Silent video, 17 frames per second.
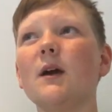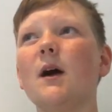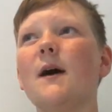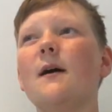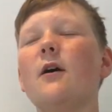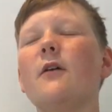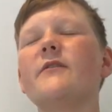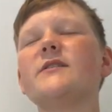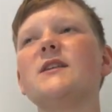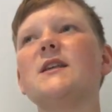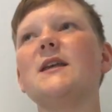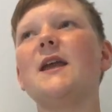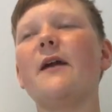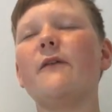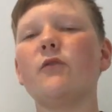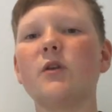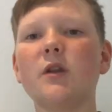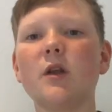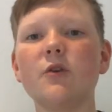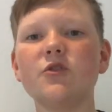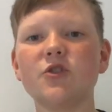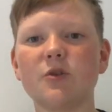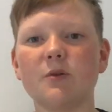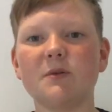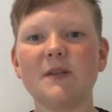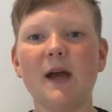Obviously, everyone knows
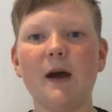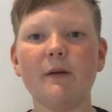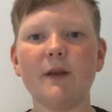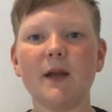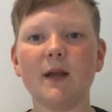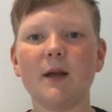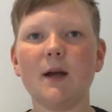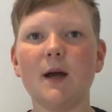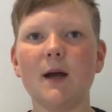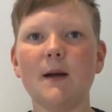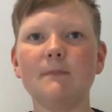Stuart Downing,